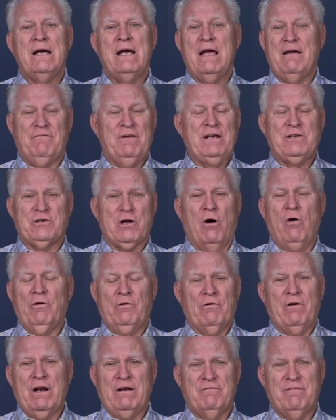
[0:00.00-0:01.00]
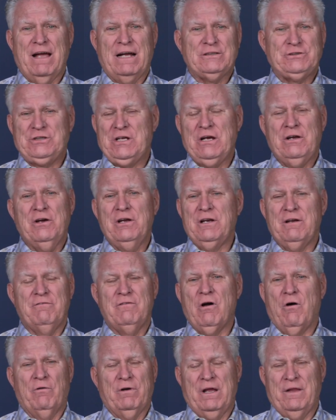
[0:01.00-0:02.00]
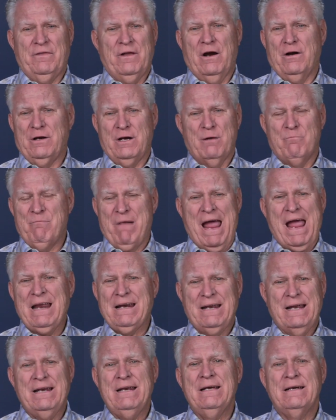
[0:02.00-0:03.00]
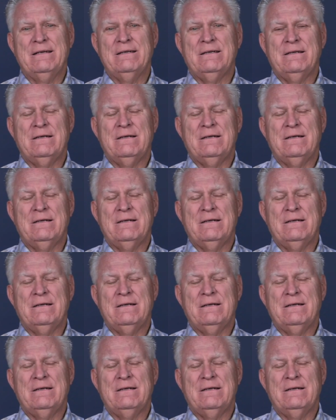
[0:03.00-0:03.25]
if he'd told her in advance, she couldn't have gone in there and demanded,